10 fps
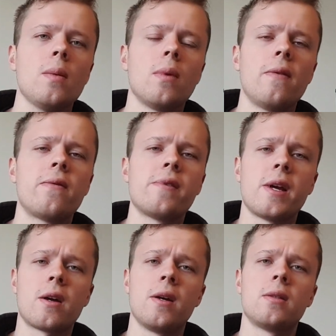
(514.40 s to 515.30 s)
But other than
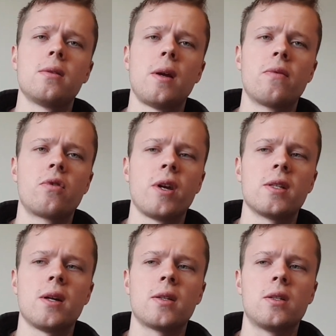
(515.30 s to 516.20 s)
that, guys, have a great
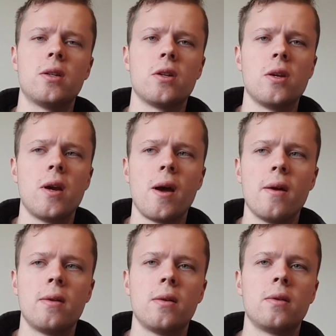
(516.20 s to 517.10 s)
start to the new
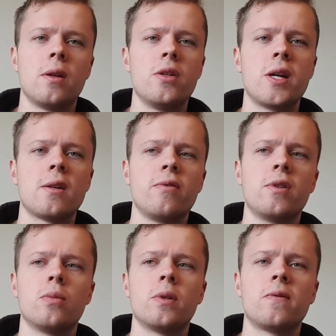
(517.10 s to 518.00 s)
year. I know January is
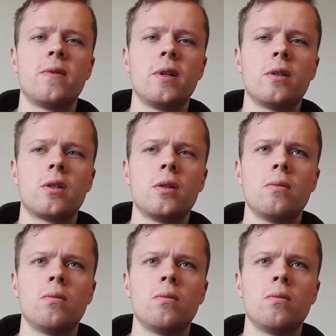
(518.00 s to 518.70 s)
almost finished.